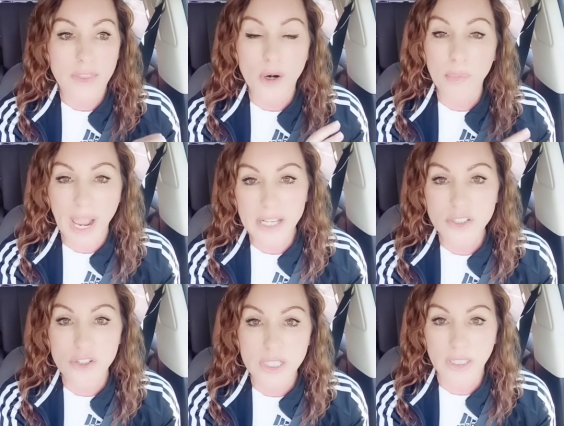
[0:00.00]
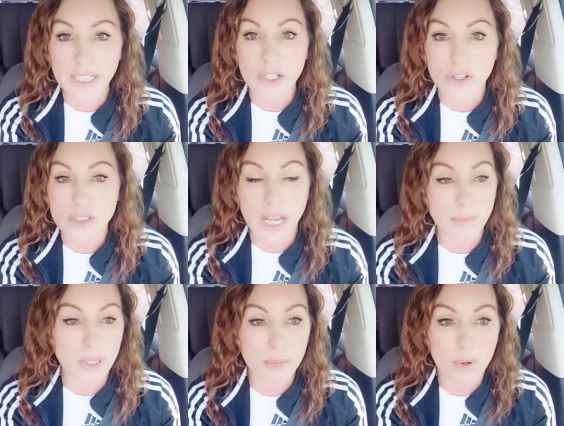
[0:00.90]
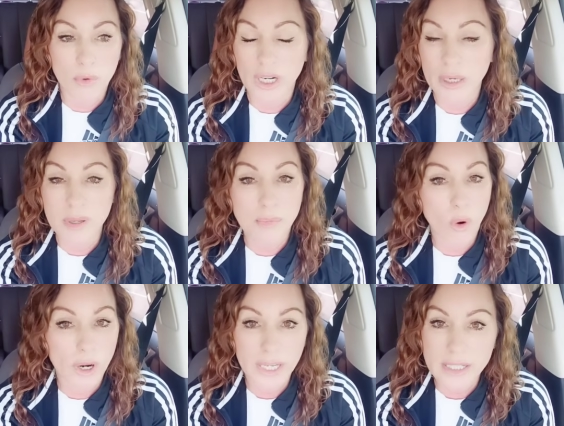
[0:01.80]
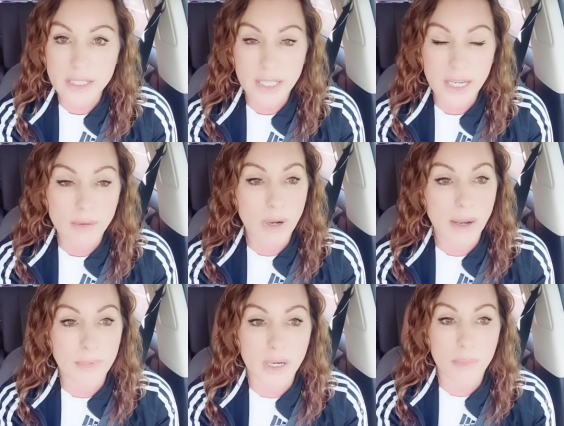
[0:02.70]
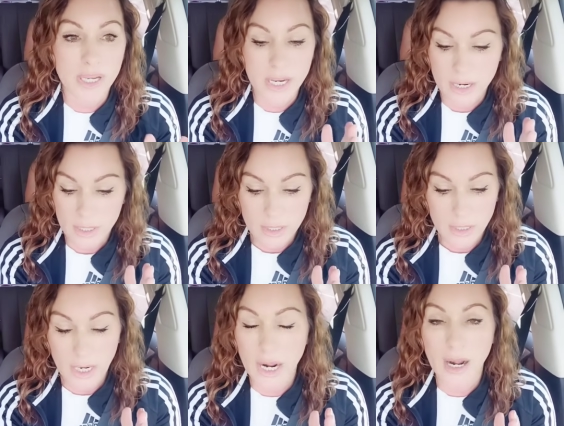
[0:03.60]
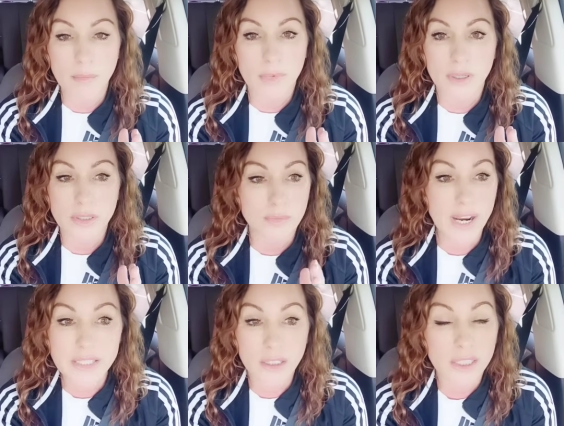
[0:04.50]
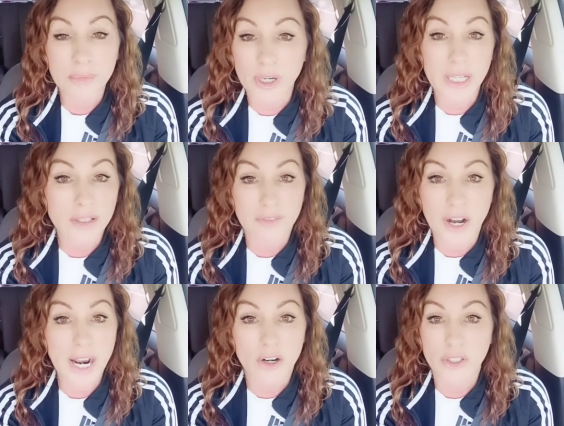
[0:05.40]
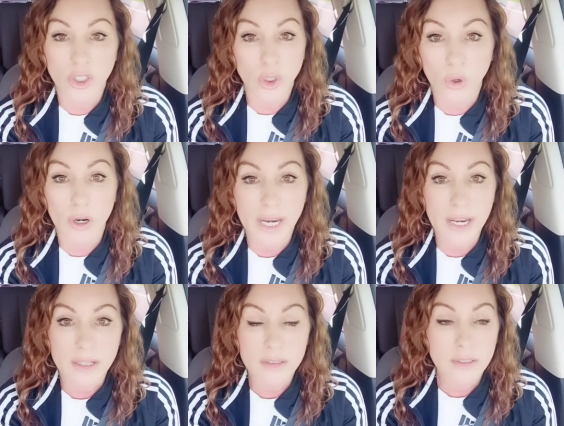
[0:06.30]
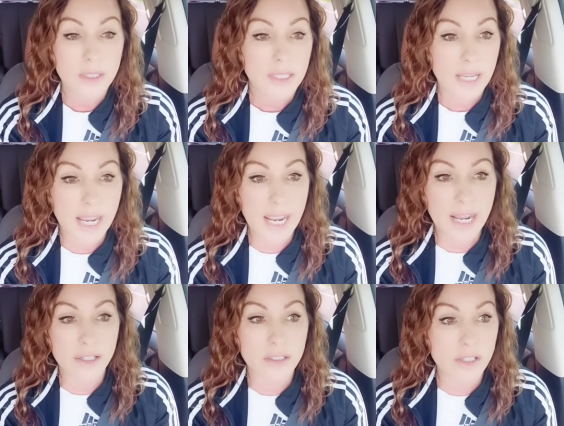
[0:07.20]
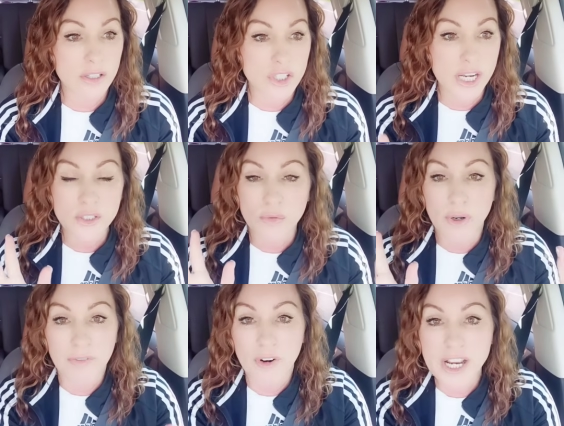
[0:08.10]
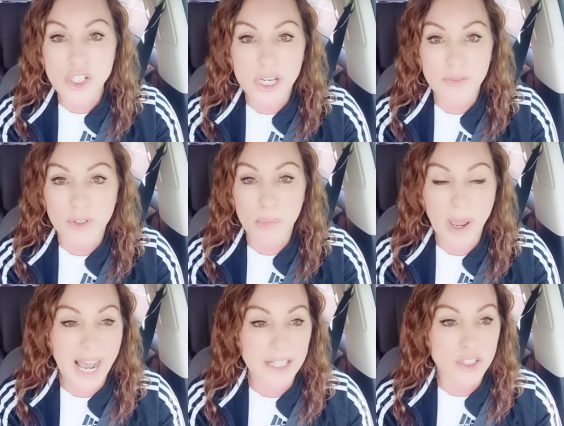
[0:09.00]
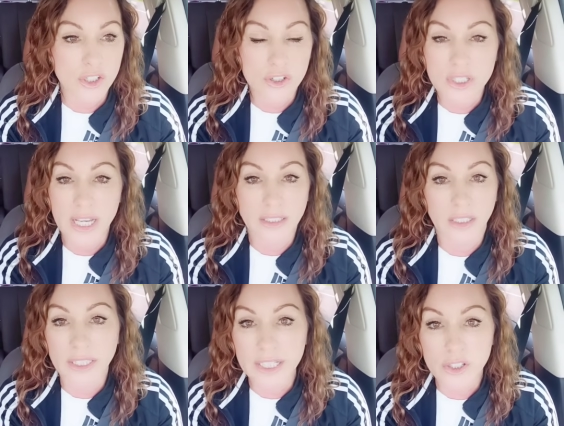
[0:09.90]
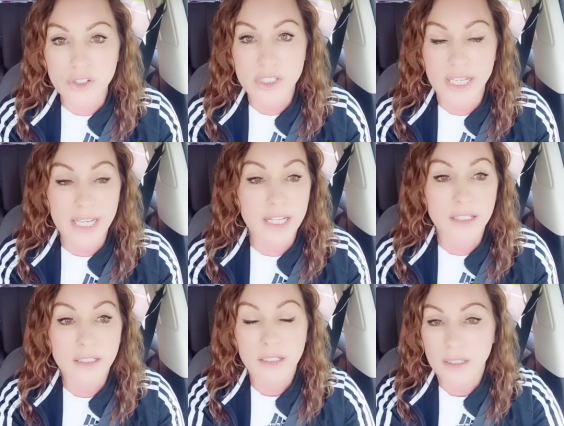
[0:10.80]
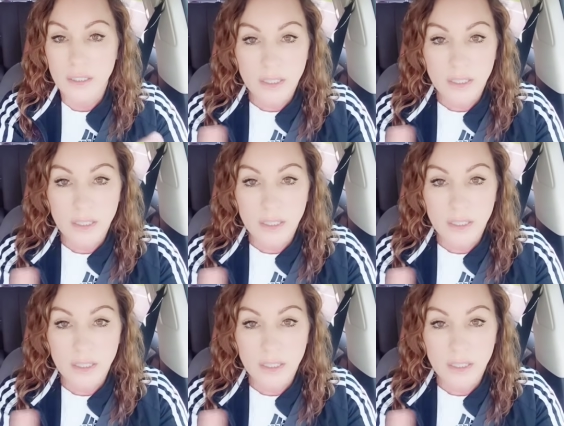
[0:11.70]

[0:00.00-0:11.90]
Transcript: their pastors and leaders. We're going to be pouring into them. I'm going to be basically bringing the fire and the glory and just refreshing for the pastors and the leaders in